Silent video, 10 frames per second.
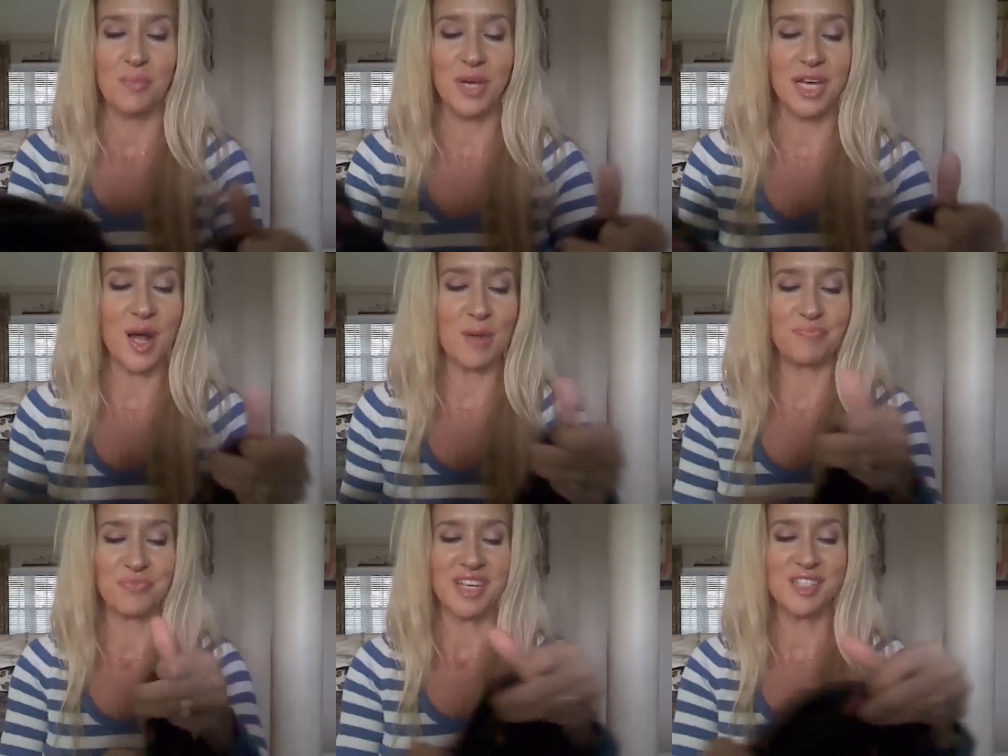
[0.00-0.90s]
But
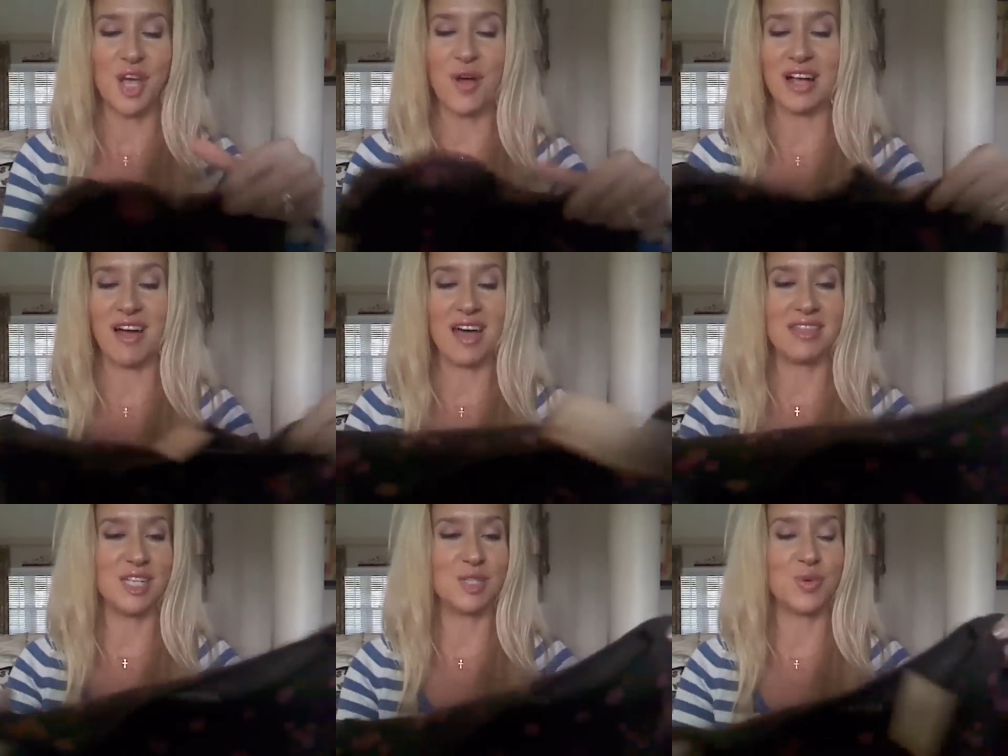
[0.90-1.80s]
um, so I
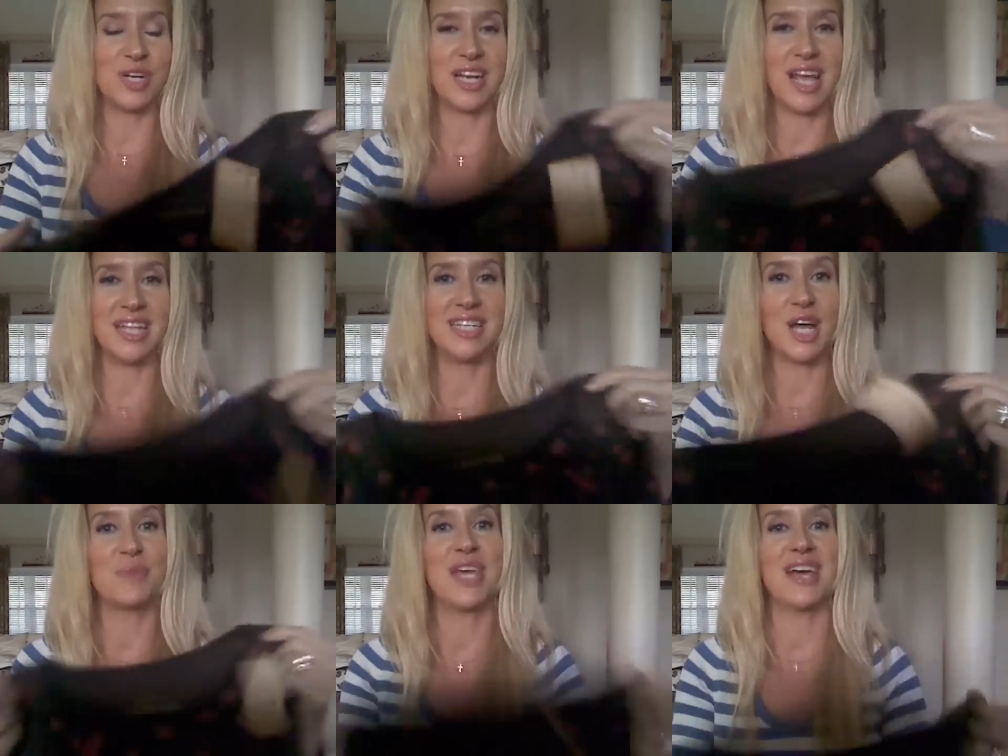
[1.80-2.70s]
got this one and I
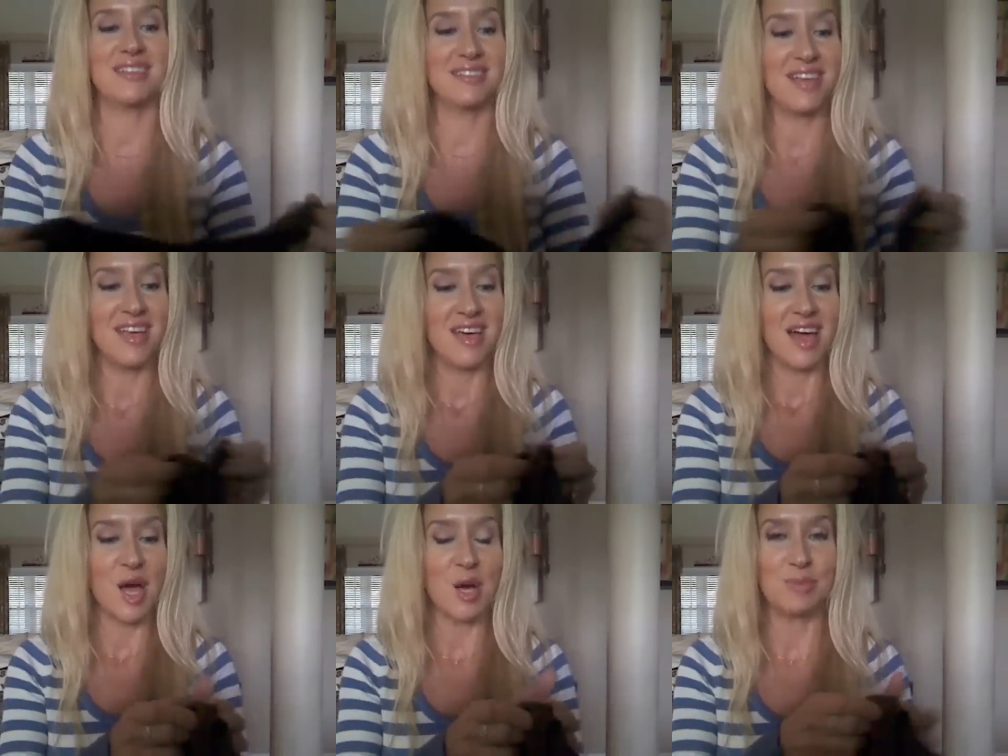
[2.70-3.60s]
ended up getting,
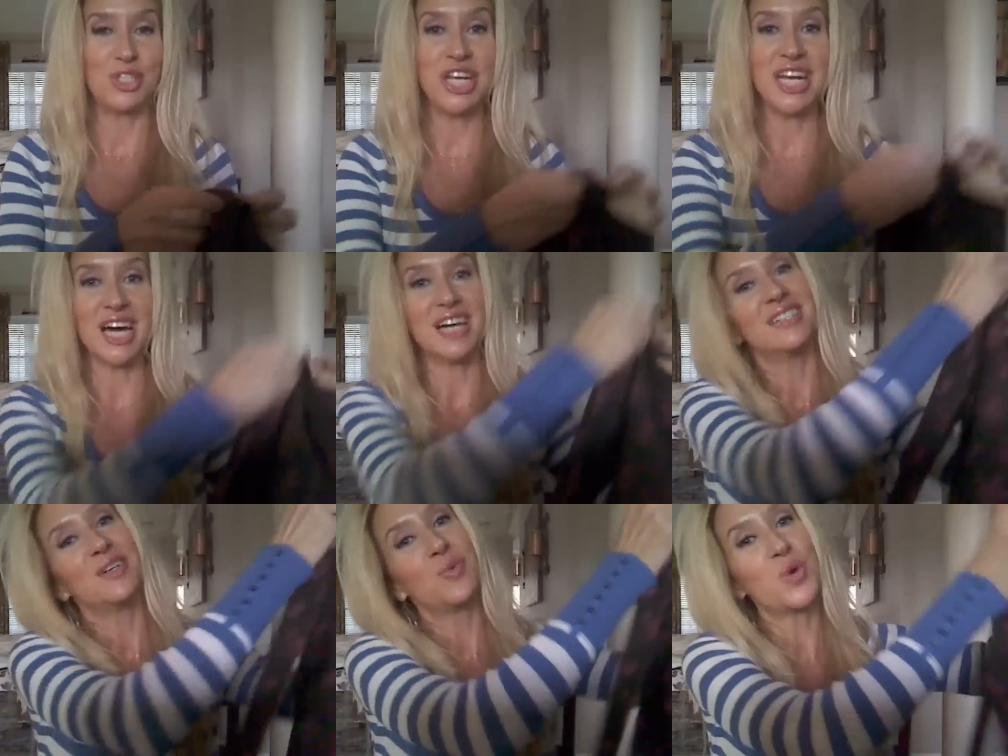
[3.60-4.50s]
um, Gina
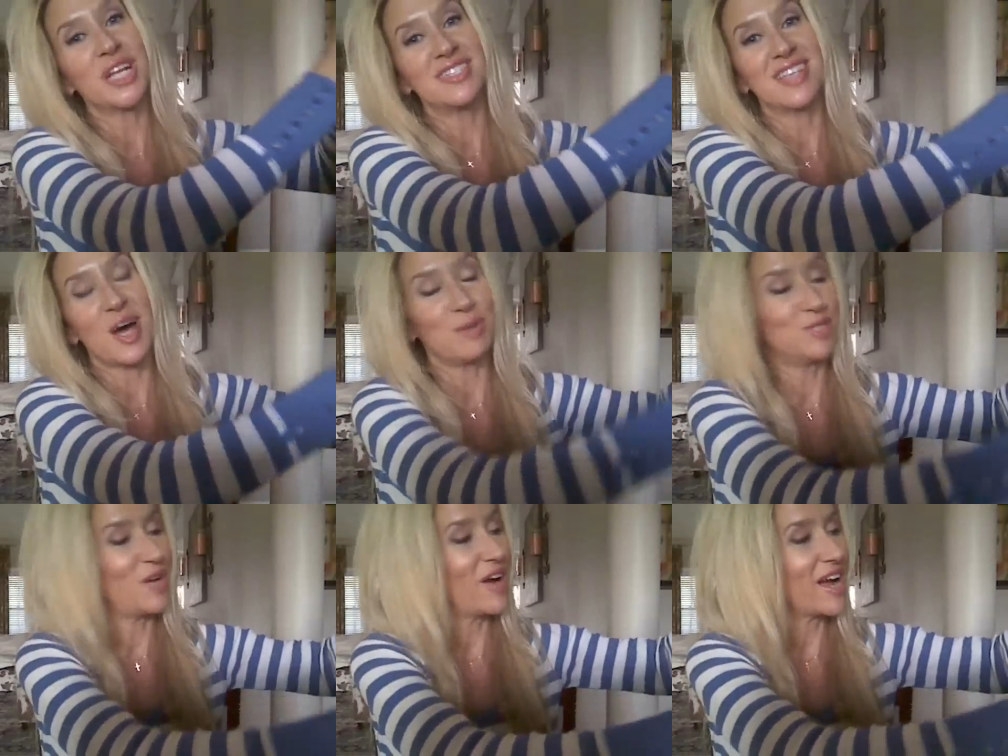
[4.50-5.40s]
wanted
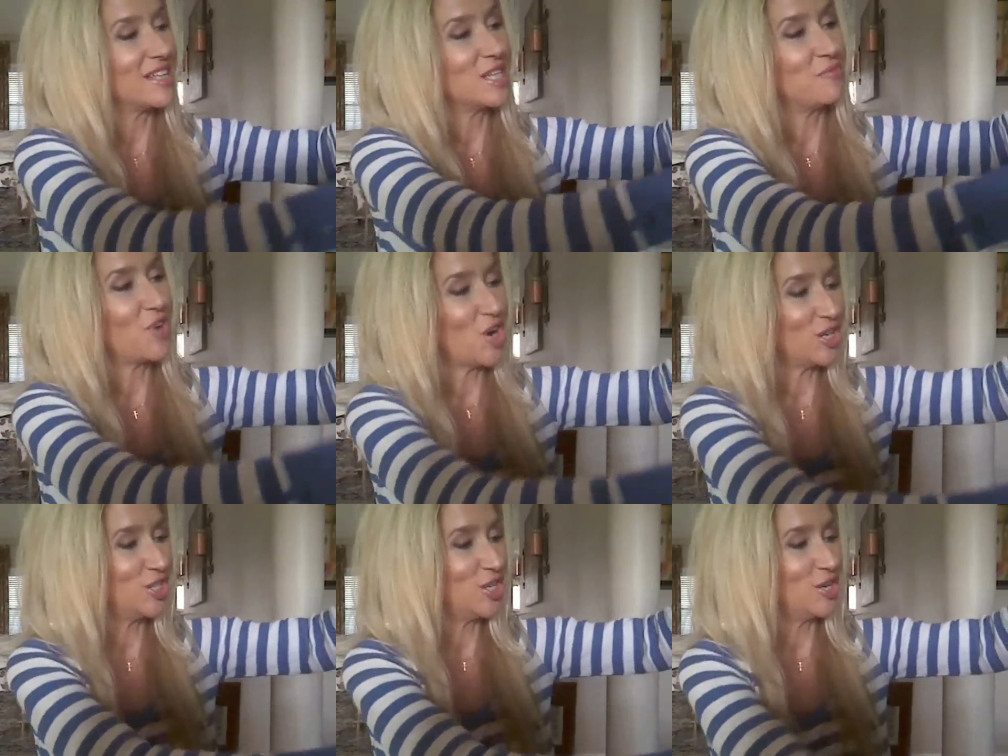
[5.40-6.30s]
some. So I got some for
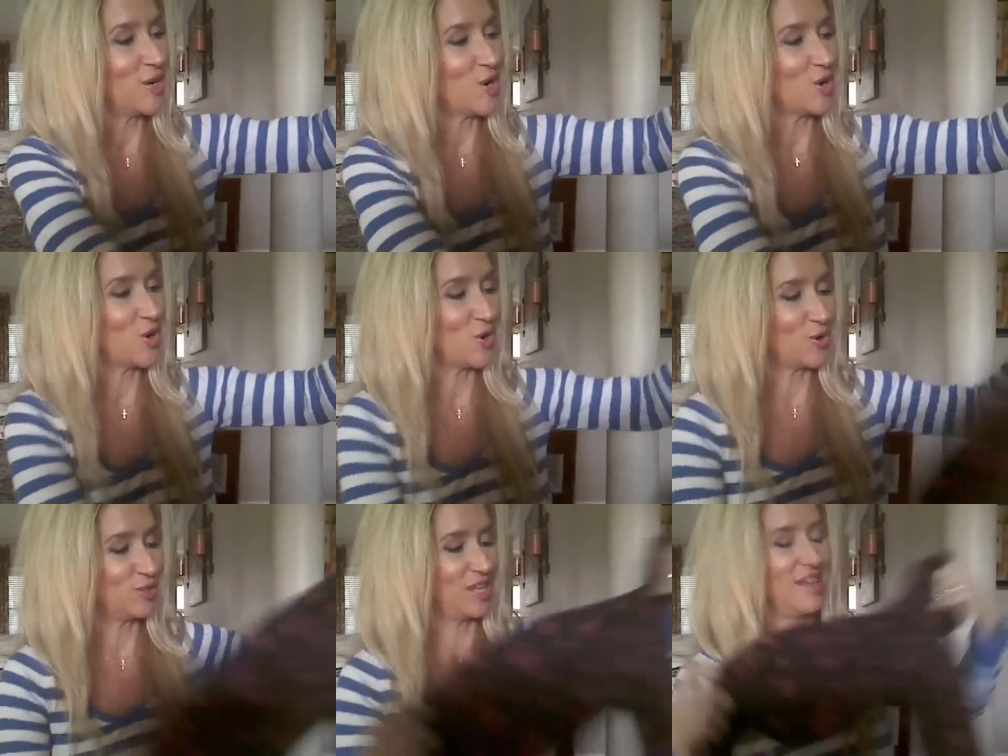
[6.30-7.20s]
her too and her
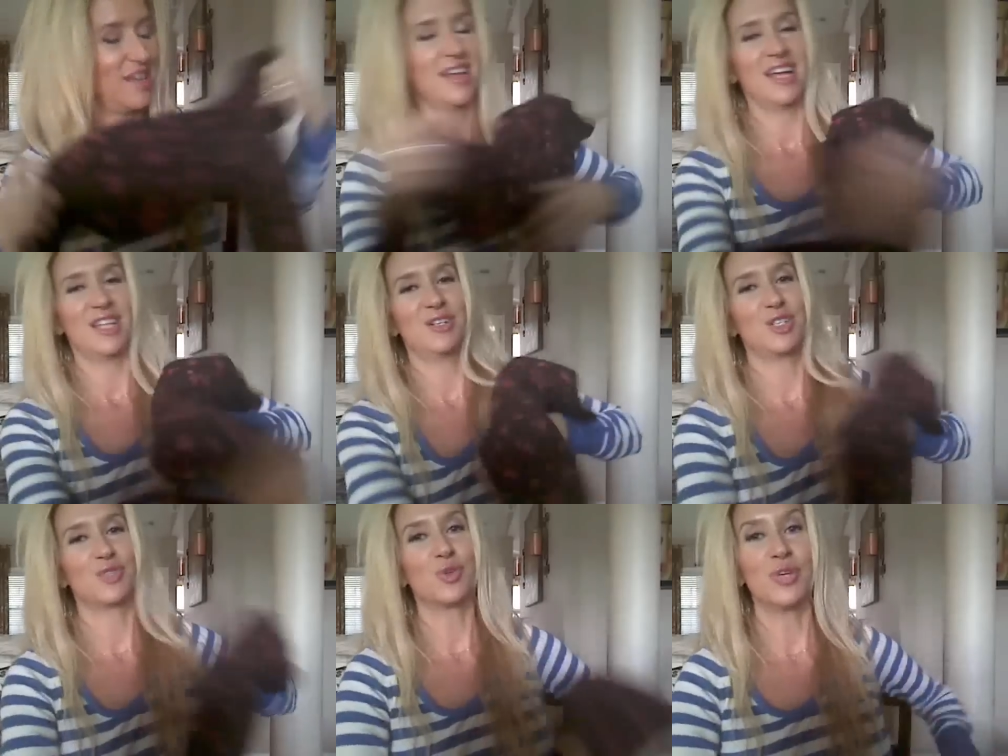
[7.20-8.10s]
girls. And they're
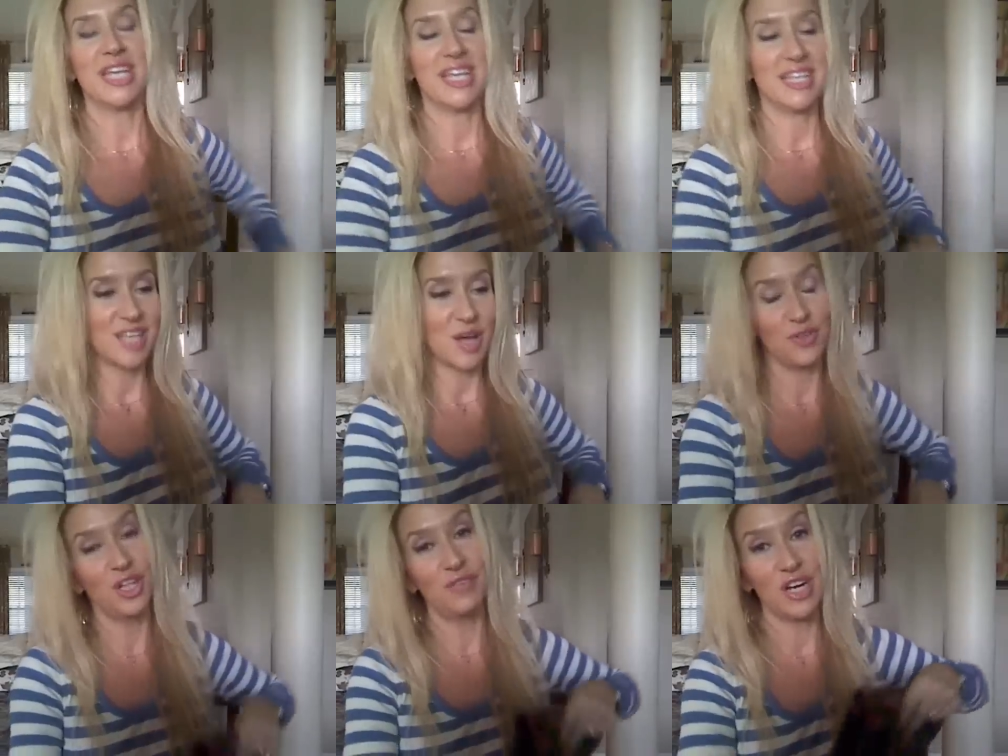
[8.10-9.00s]
just real neat. So
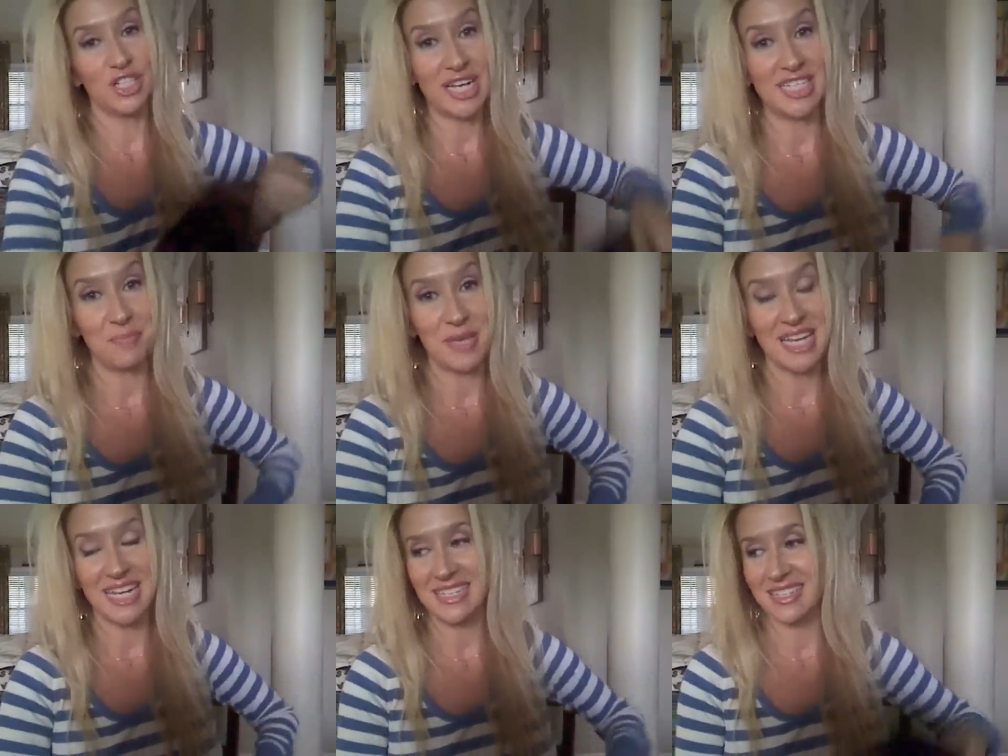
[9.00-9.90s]
if you live near J.C.
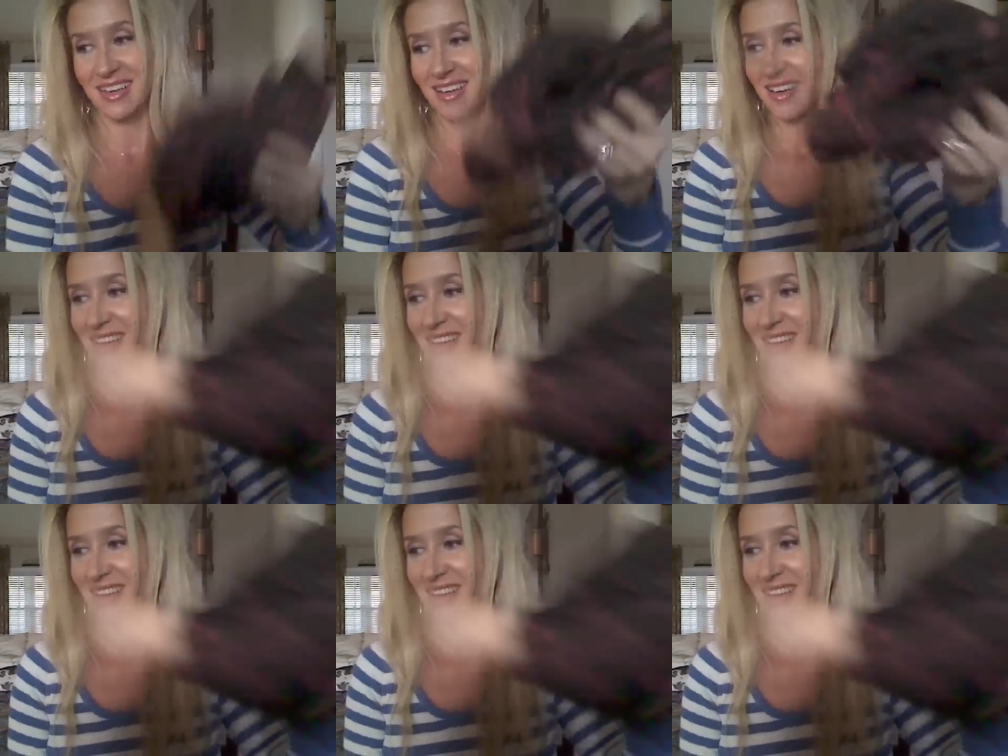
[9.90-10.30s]
Penney's,